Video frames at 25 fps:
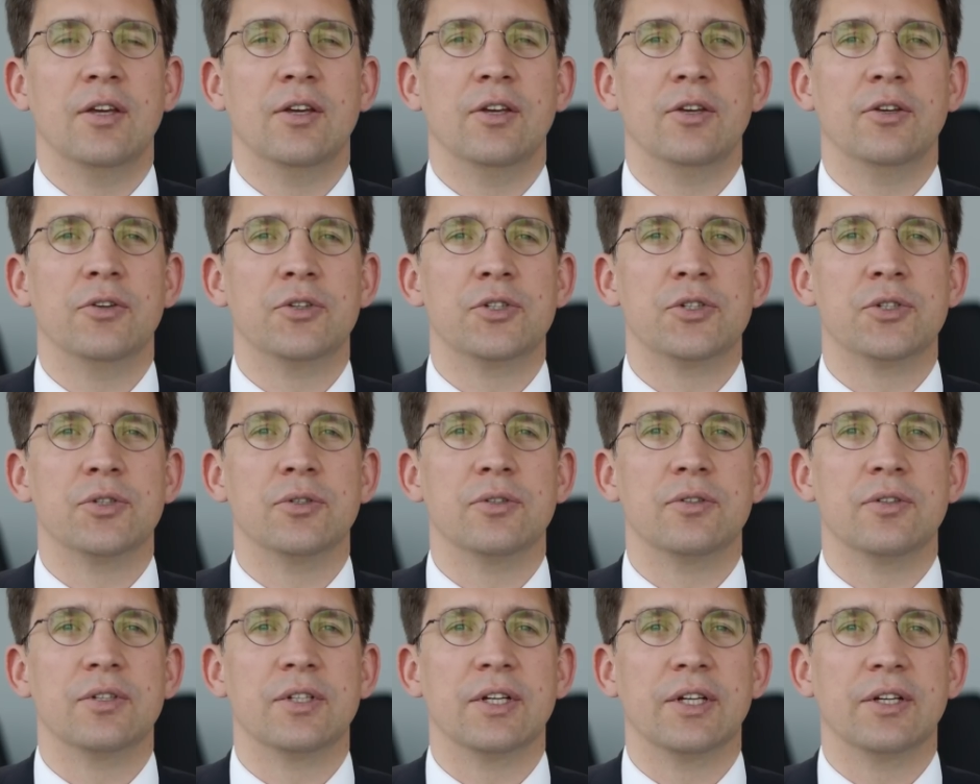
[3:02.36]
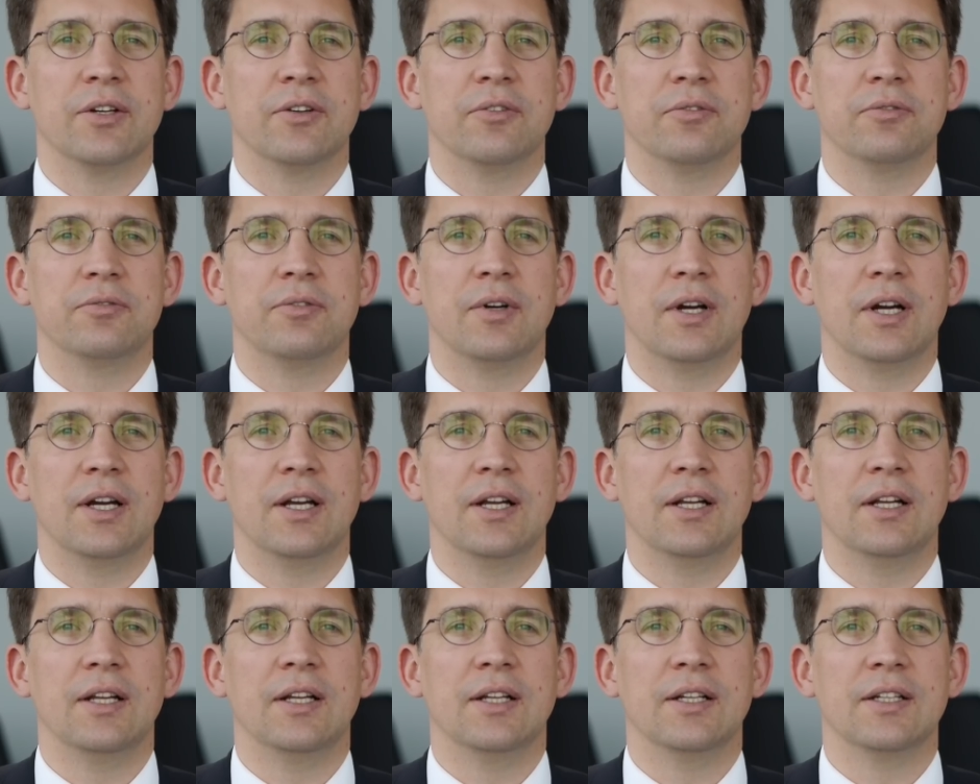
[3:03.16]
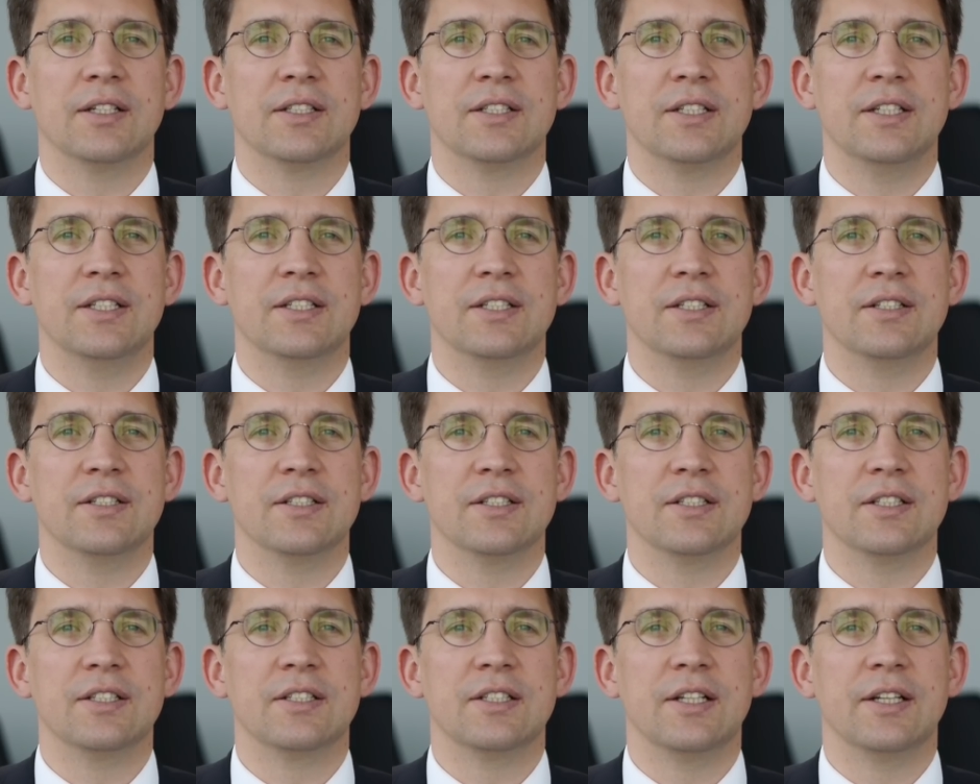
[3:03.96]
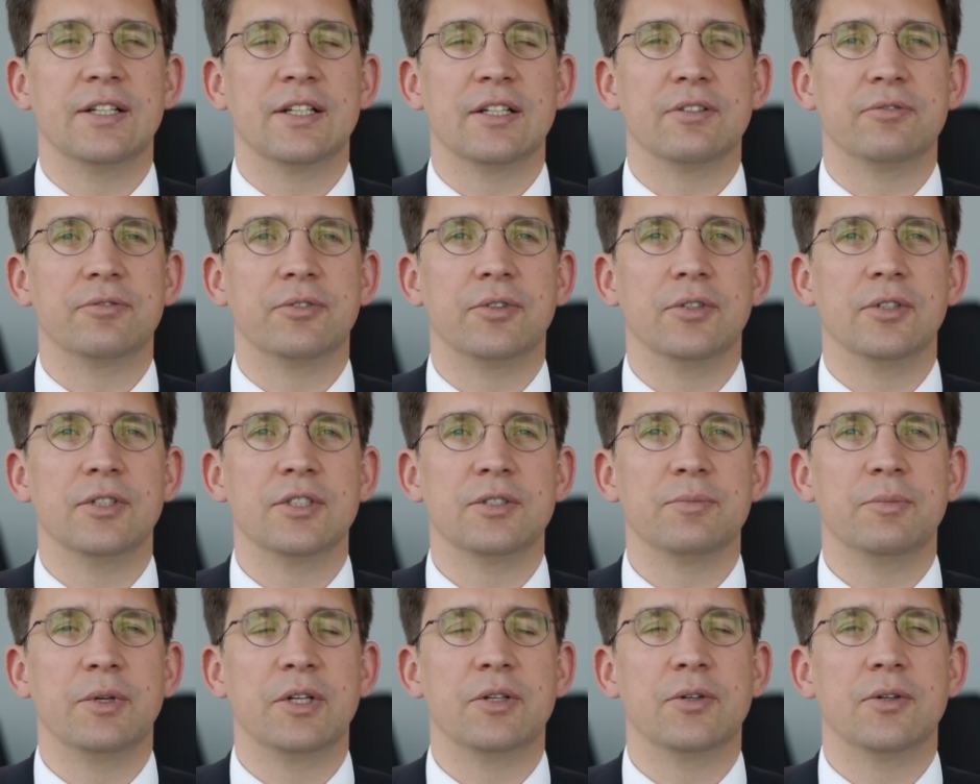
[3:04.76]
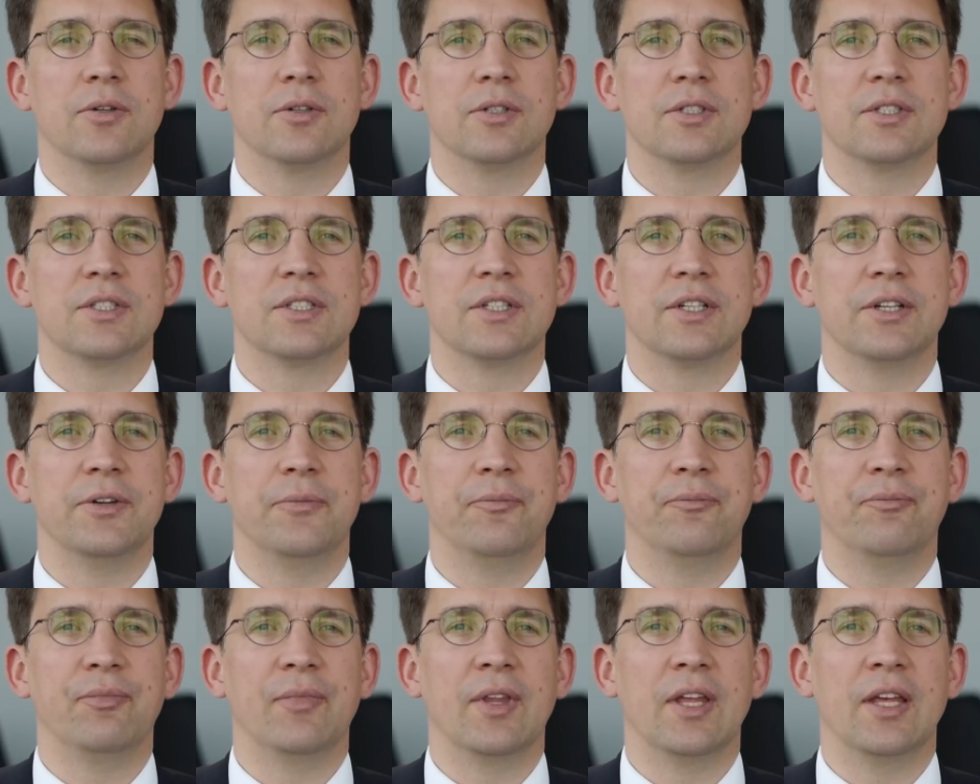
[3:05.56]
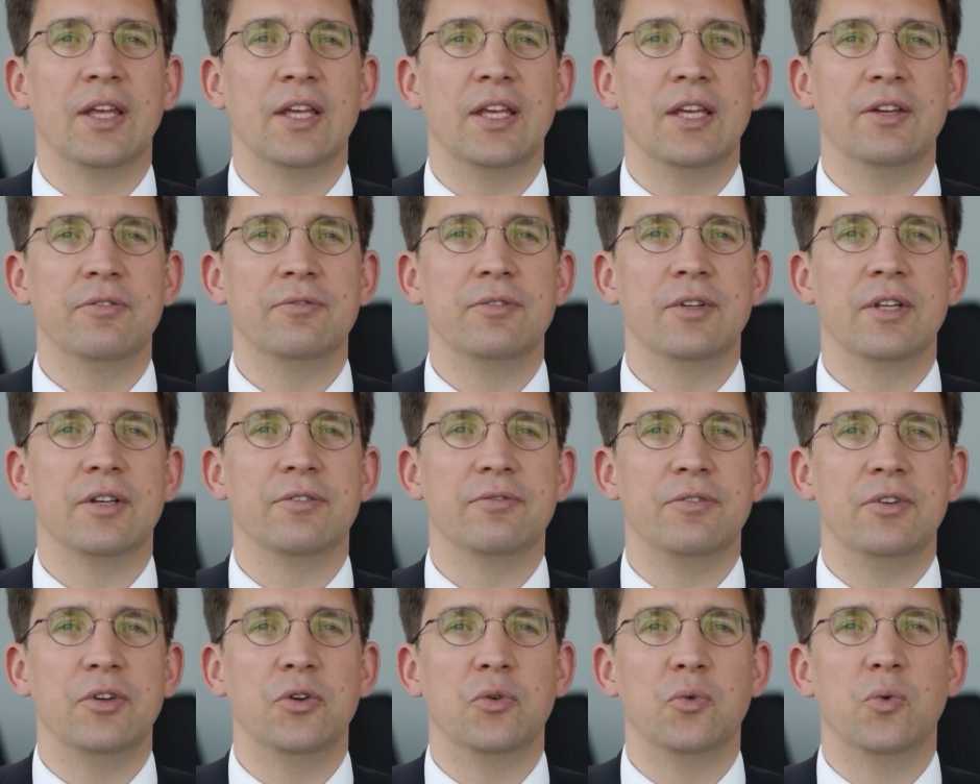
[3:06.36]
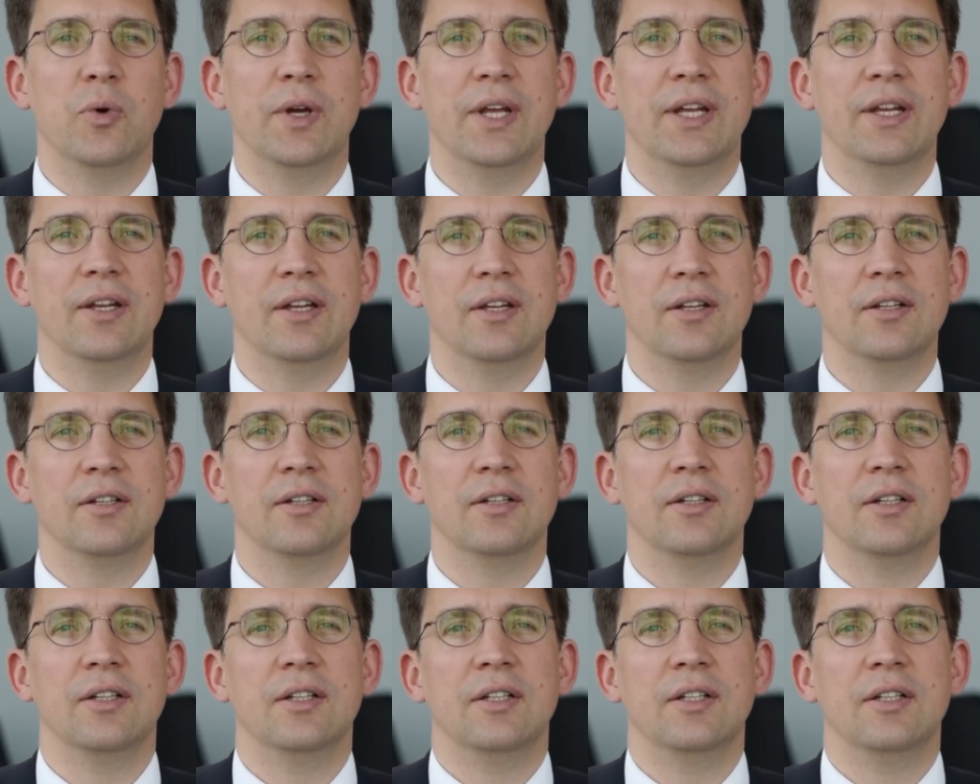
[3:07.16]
you should file a cease and desist letter first, because even if you win,